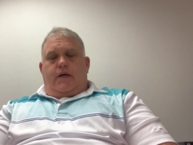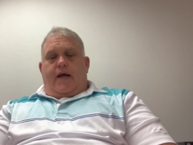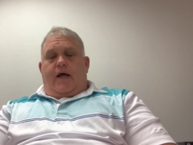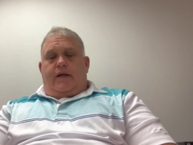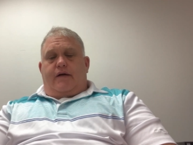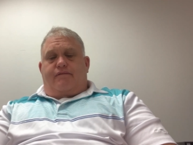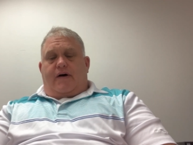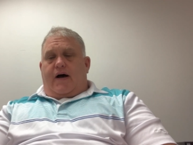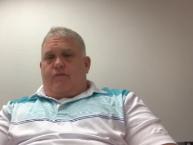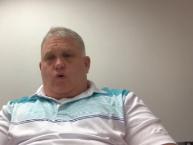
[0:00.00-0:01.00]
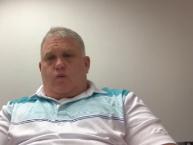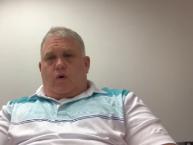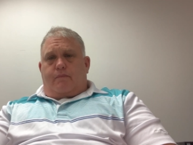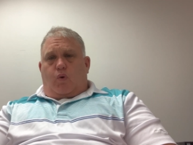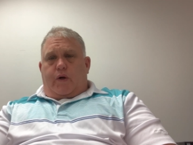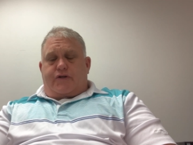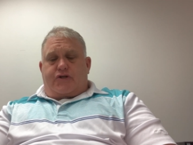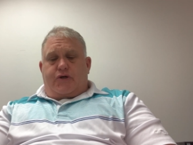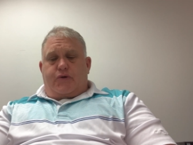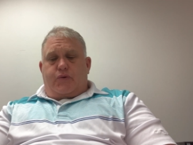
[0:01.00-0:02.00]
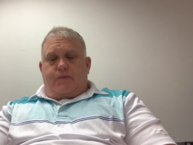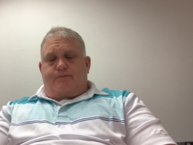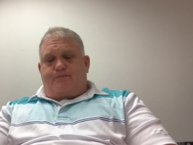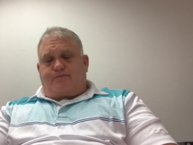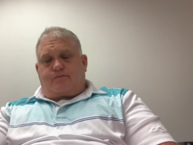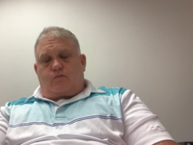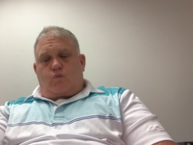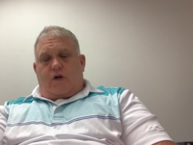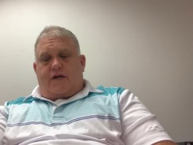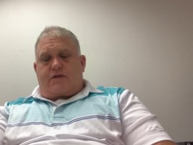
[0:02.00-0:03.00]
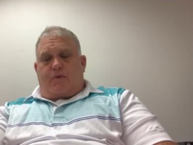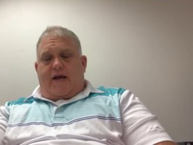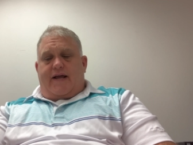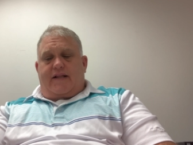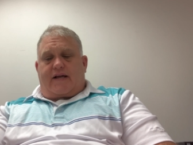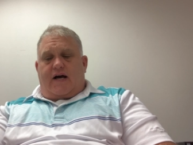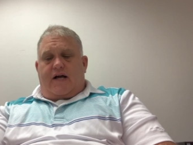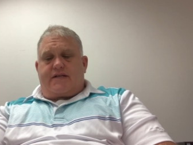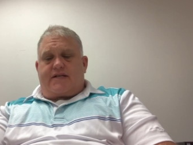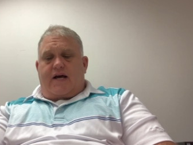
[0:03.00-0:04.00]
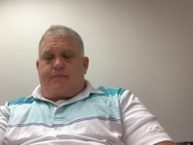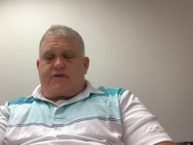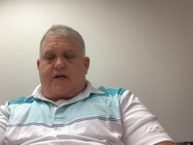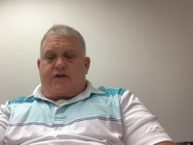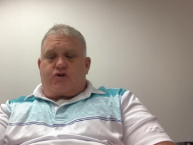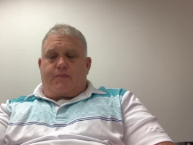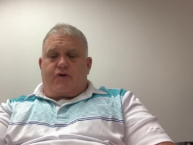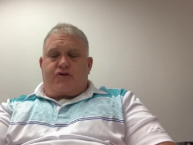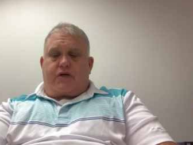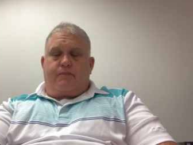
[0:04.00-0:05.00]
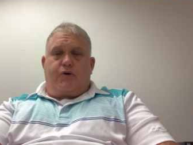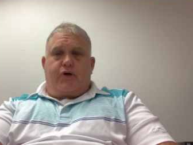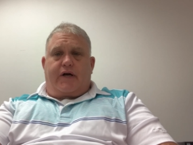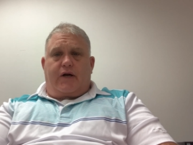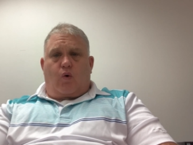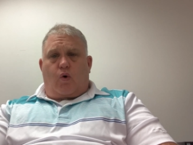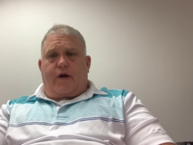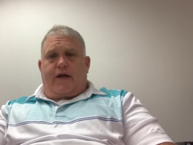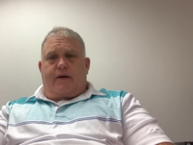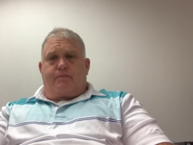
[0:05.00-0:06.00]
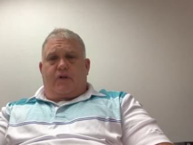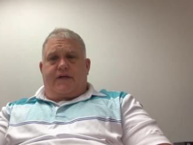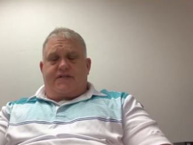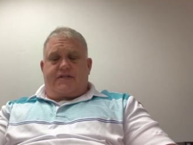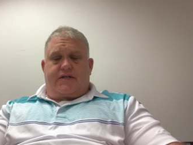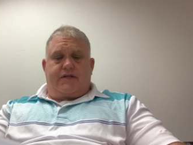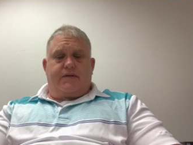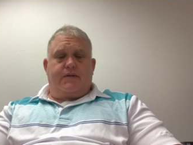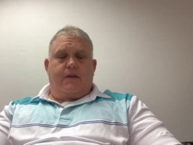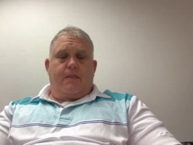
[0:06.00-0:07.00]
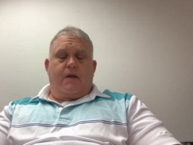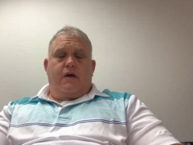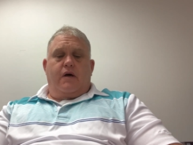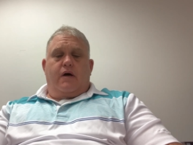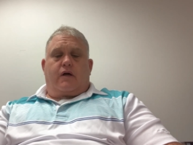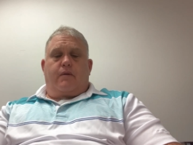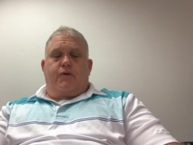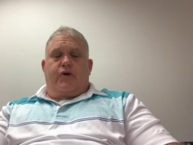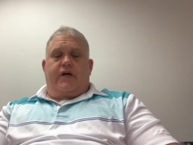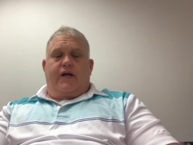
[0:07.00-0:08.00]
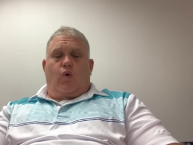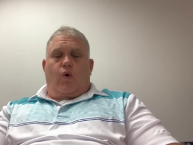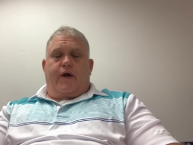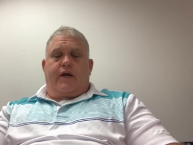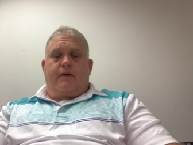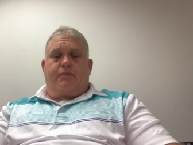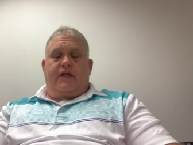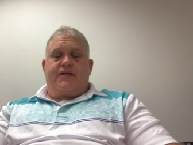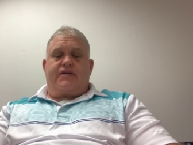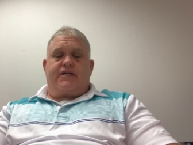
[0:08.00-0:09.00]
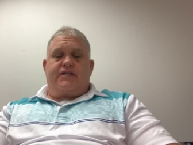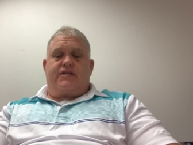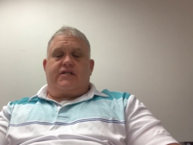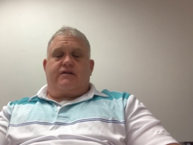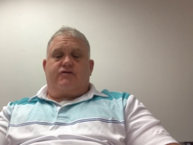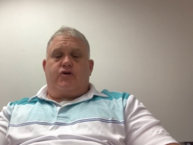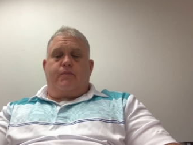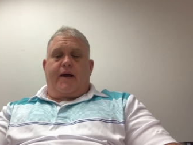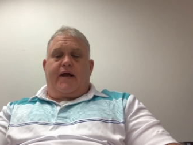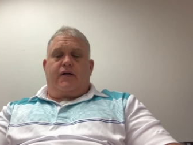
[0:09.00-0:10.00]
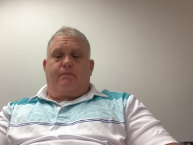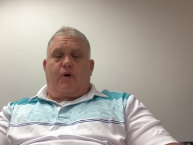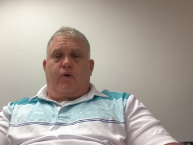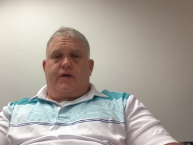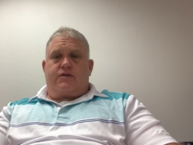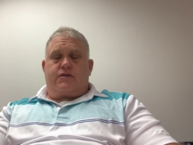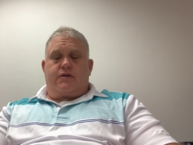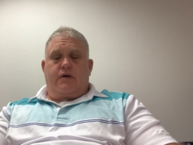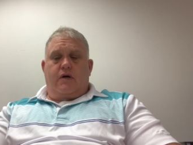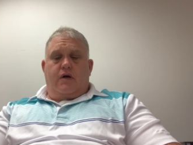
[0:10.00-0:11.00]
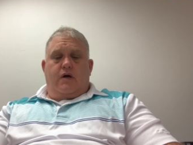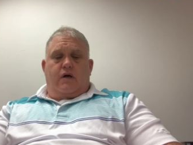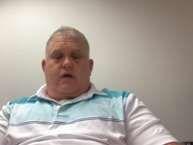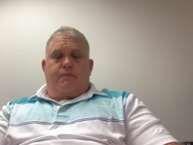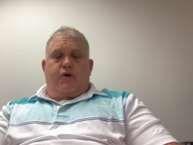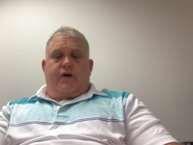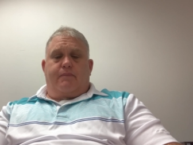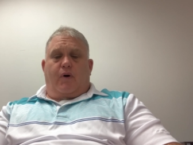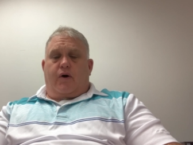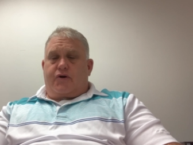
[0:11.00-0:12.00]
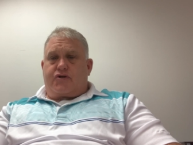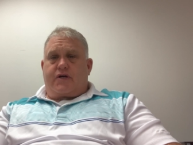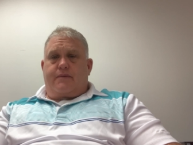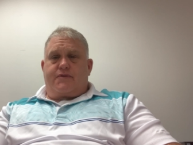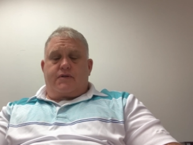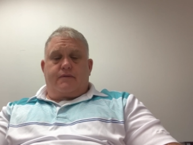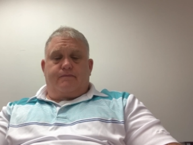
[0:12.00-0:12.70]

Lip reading: LE 511.2, explain the concepts that contribute to community-oriented policing. Community-oriented policing consists of two main components: community partnerships,